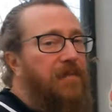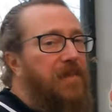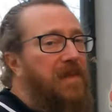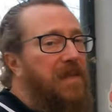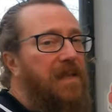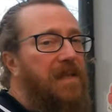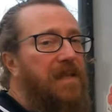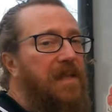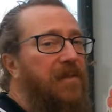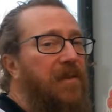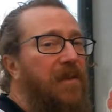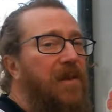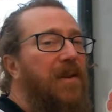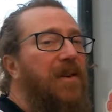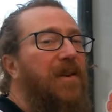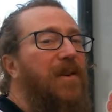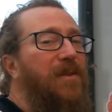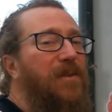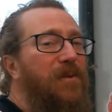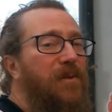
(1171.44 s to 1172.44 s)
Doesn't even,
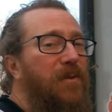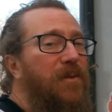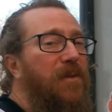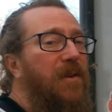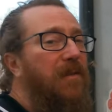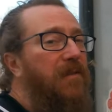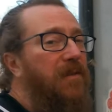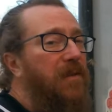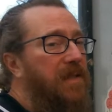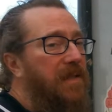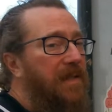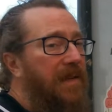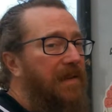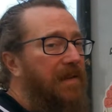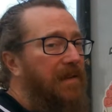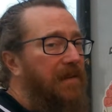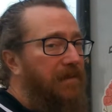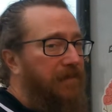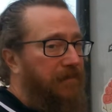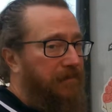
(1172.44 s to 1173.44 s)
on our screwdriver
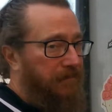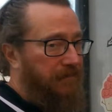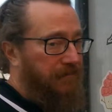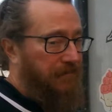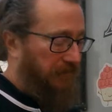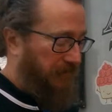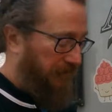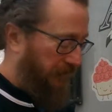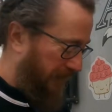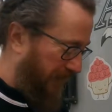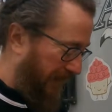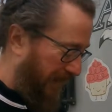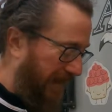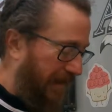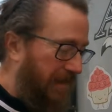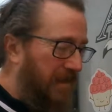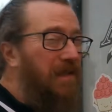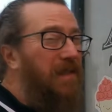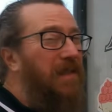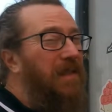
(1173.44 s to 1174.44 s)
scale,
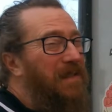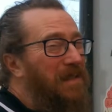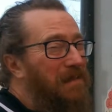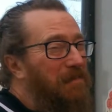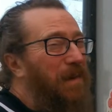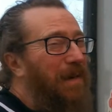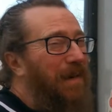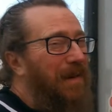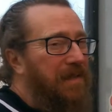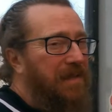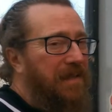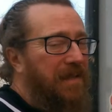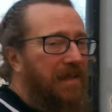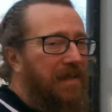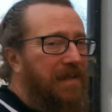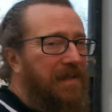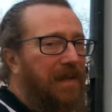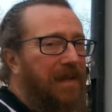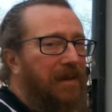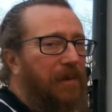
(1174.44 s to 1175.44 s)
it's embarrassing
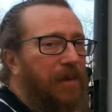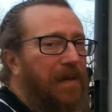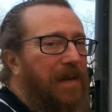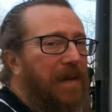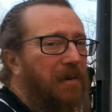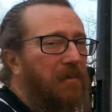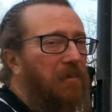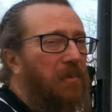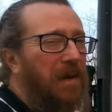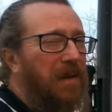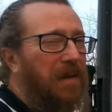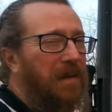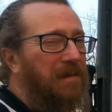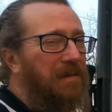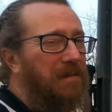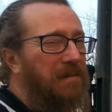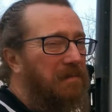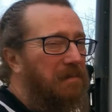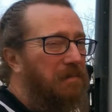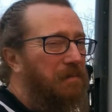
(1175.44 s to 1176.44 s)
to say I would get a 1.
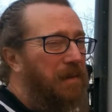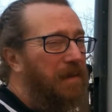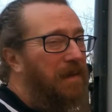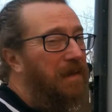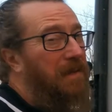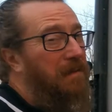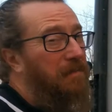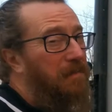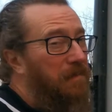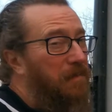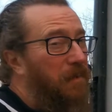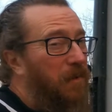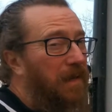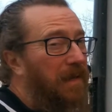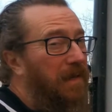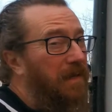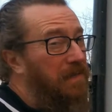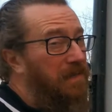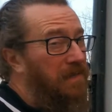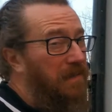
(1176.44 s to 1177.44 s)
I'd be more
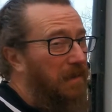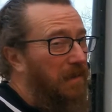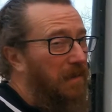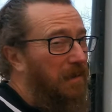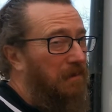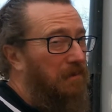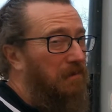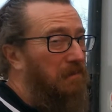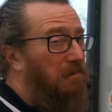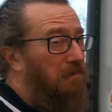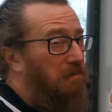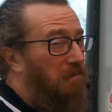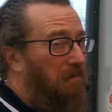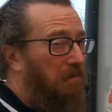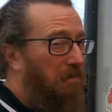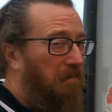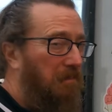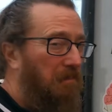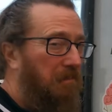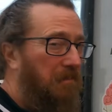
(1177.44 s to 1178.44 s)
like a 0.
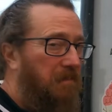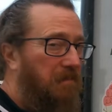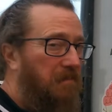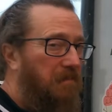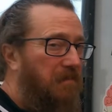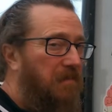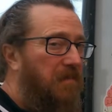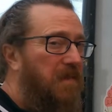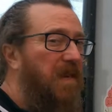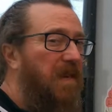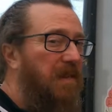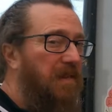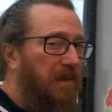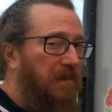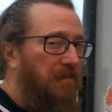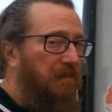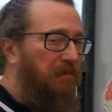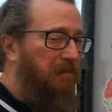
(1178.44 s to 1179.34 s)
Done though.